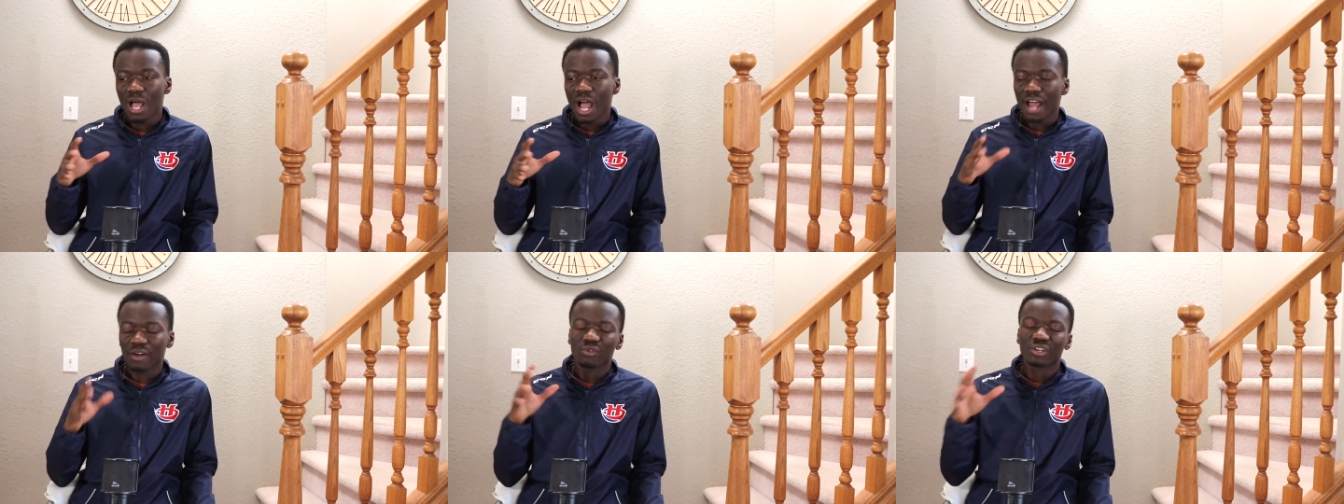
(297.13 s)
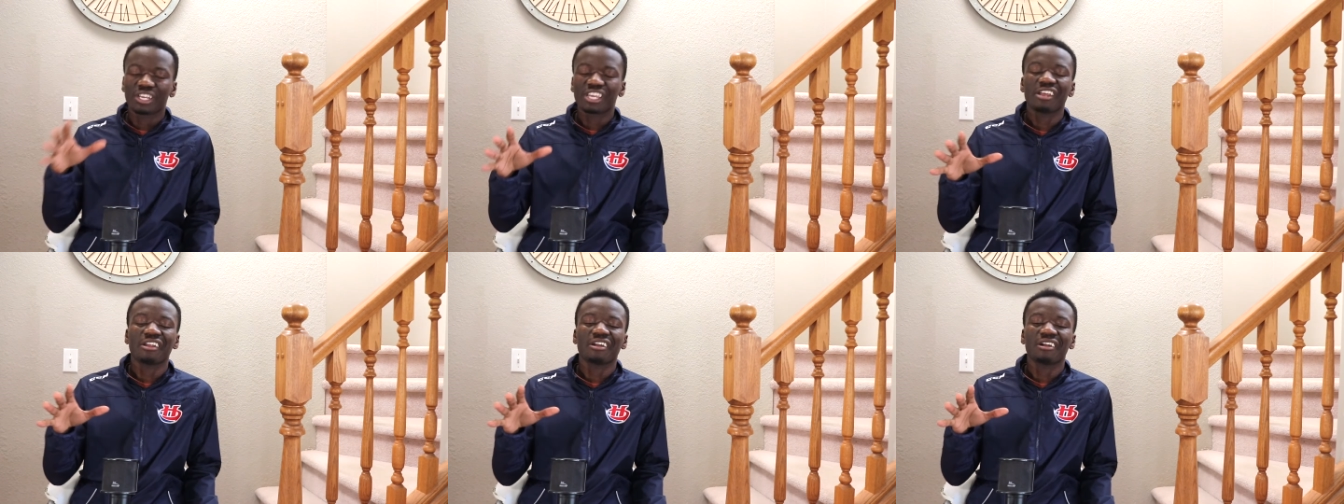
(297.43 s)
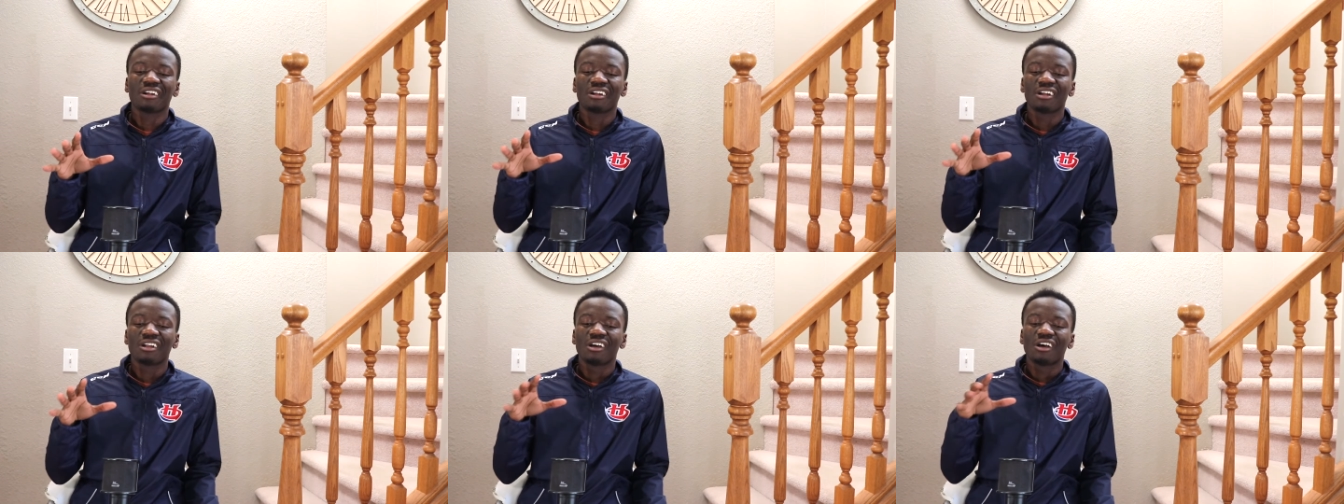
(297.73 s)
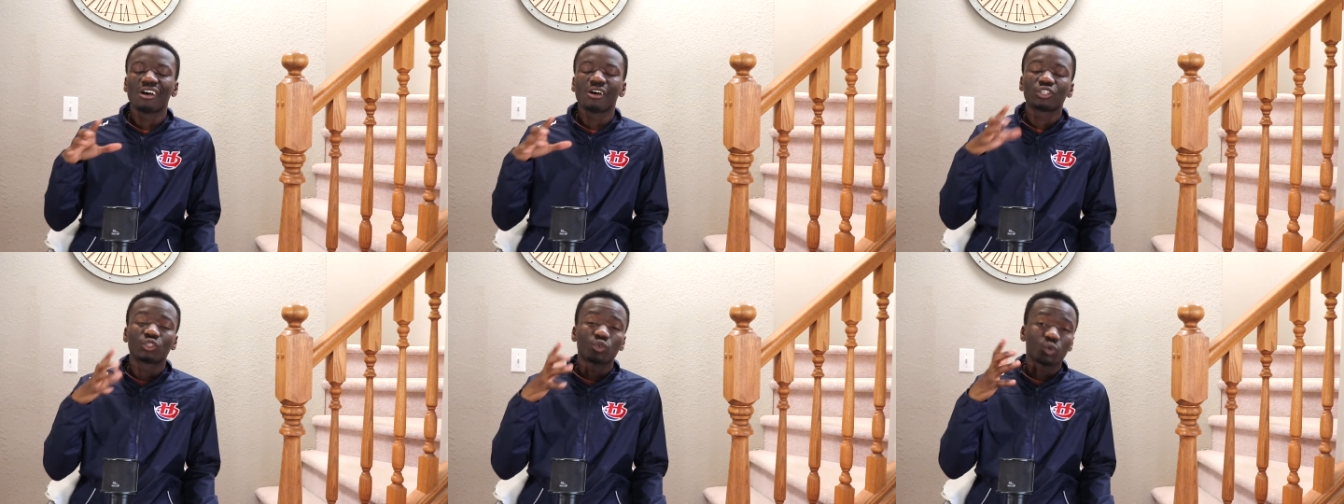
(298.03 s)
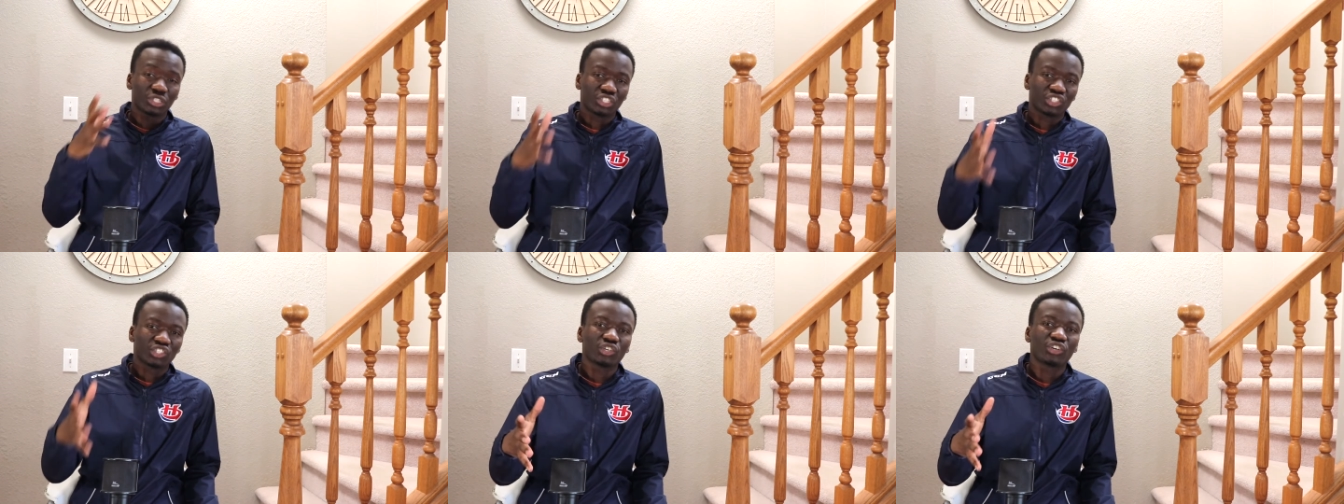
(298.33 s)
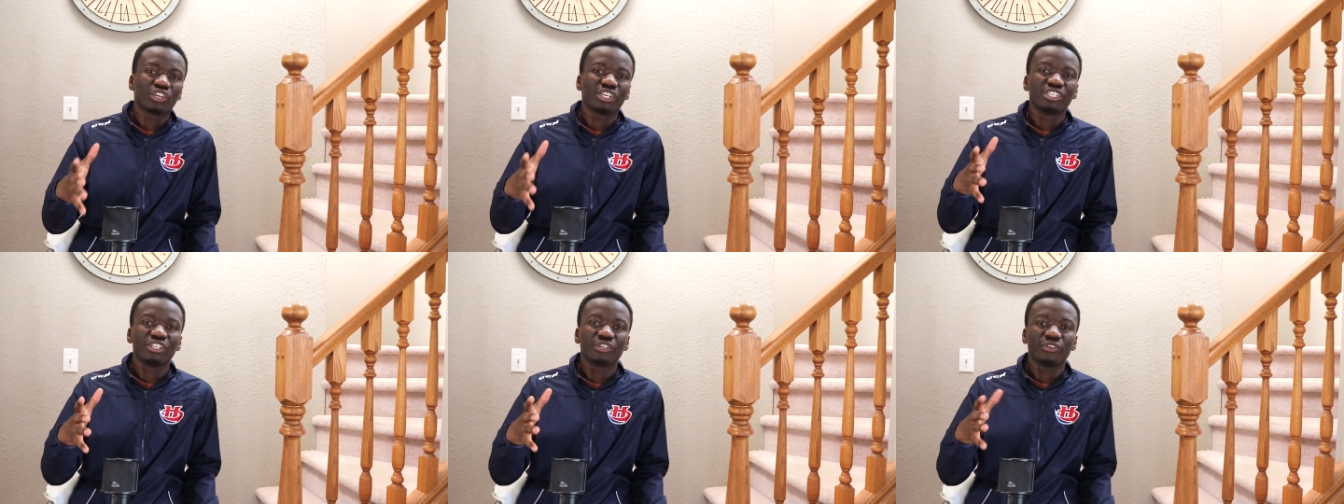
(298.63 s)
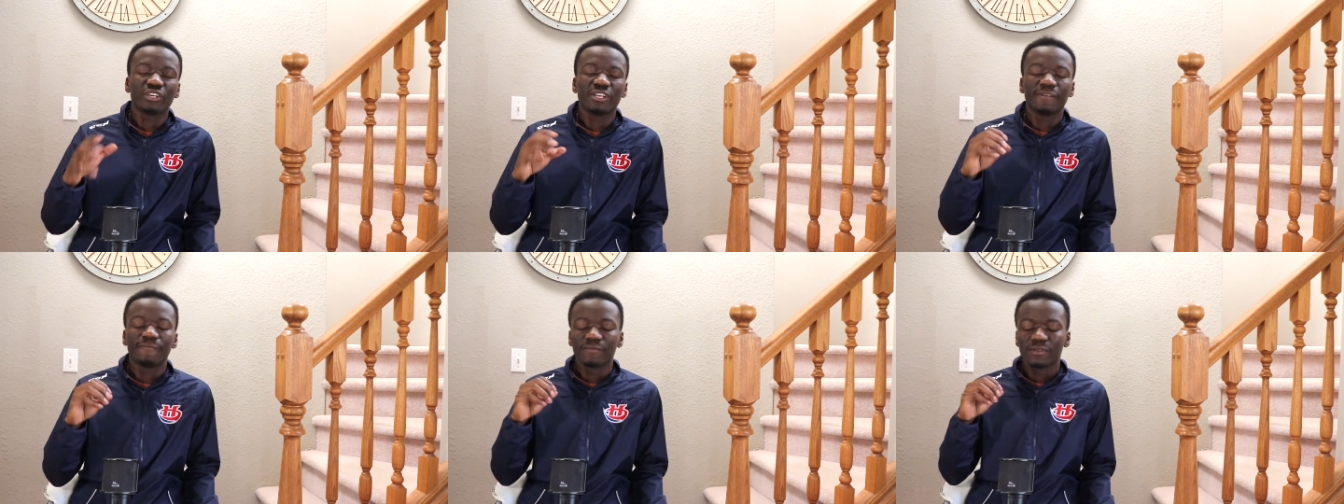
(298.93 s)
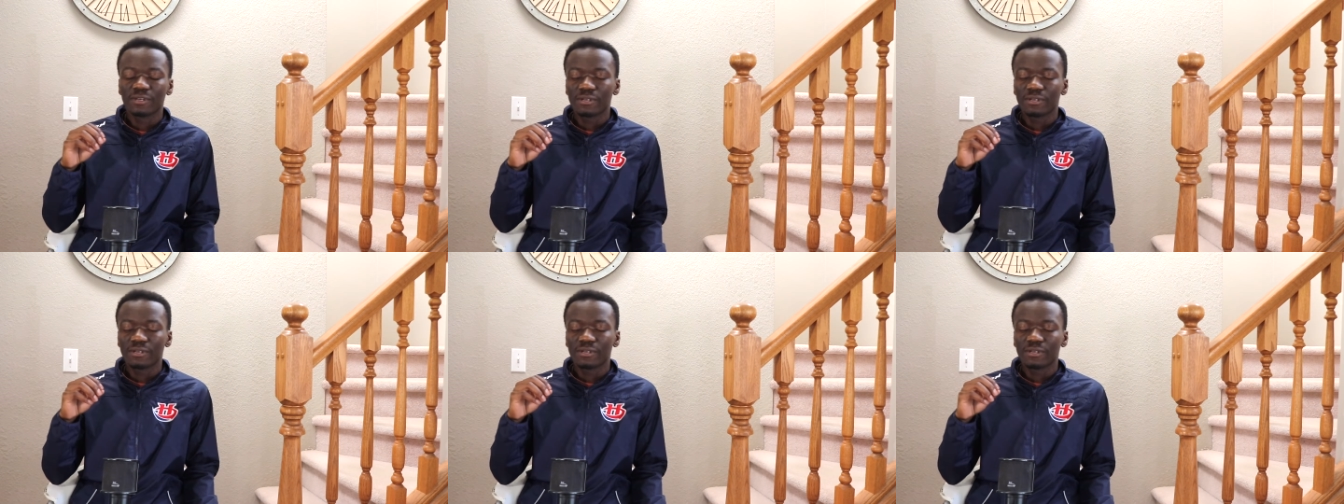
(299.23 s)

I don't care to a certain degree.